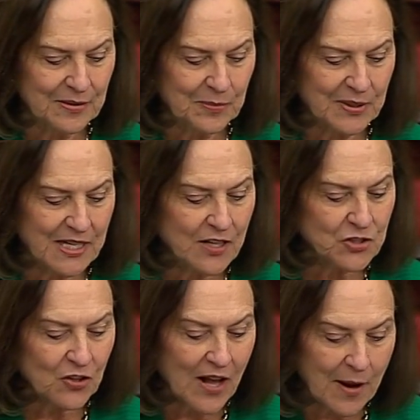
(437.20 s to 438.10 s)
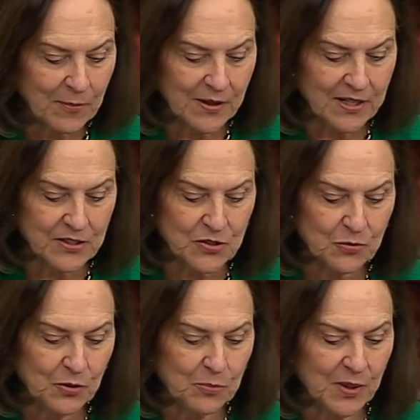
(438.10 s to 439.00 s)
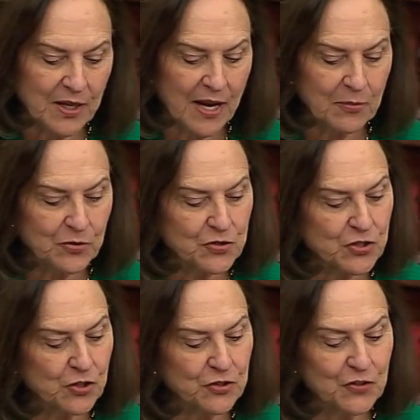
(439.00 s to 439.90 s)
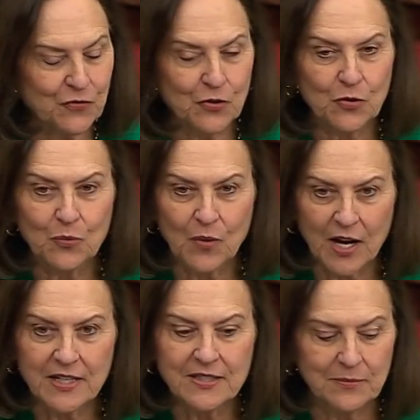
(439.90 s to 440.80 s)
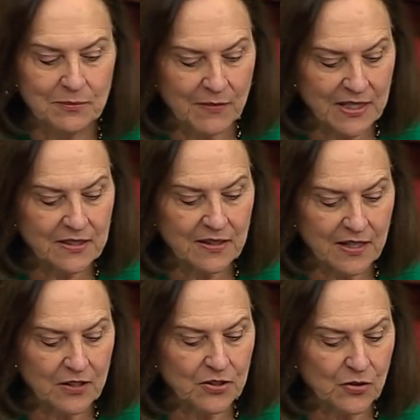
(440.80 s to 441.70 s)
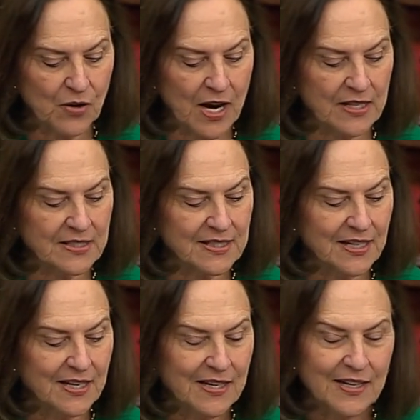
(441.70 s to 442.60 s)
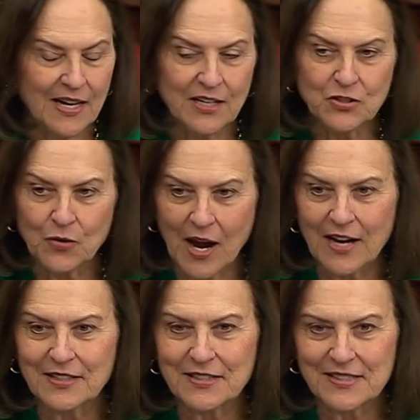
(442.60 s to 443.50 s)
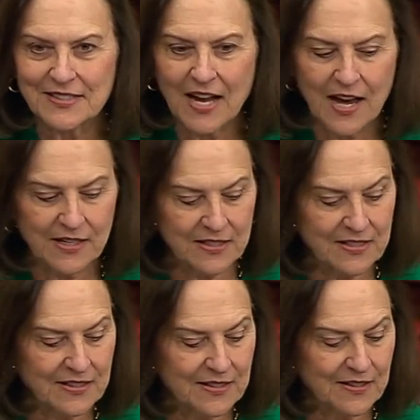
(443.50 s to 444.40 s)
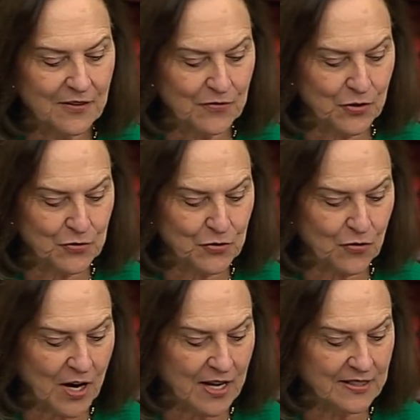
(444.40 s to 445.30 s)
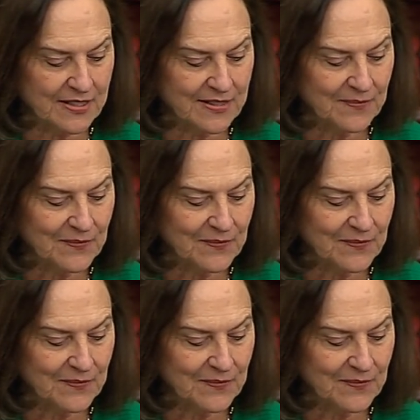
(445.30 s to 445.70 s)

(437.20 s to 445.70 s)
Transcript: Potential applicants would be able to search for the right mental health grants and track the status of those grants.